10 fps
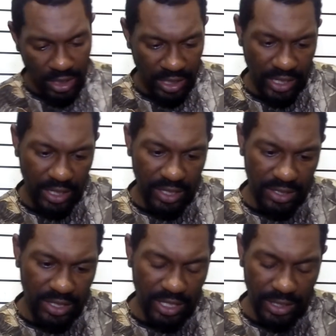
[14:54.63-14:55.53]
It
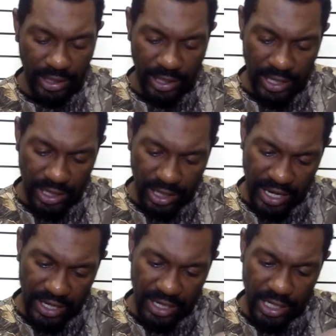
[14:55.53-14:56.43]
is the Lunker
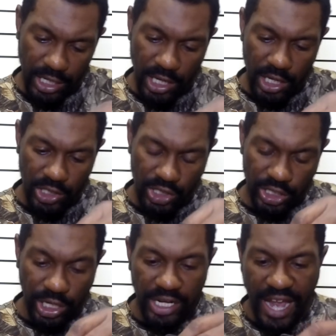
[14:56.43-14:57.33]
Candy
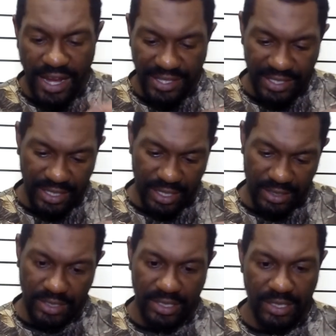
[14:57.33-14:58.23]
Sugar Daddy
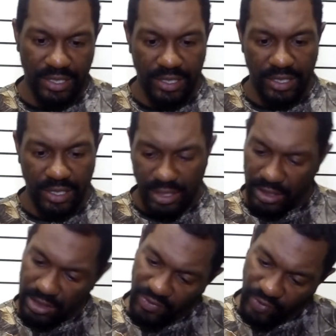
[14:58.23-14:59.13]
6.
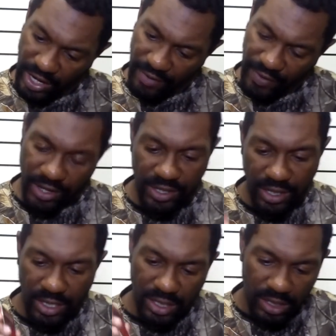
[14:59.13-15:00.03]
It's very, very
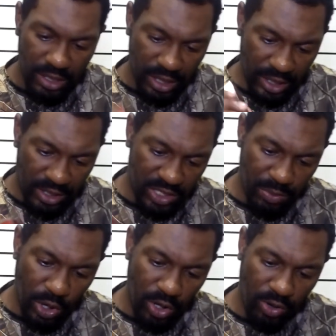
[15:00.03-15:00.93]

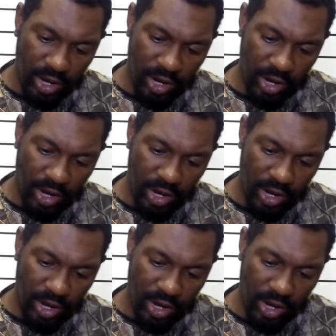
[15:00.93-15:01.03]
small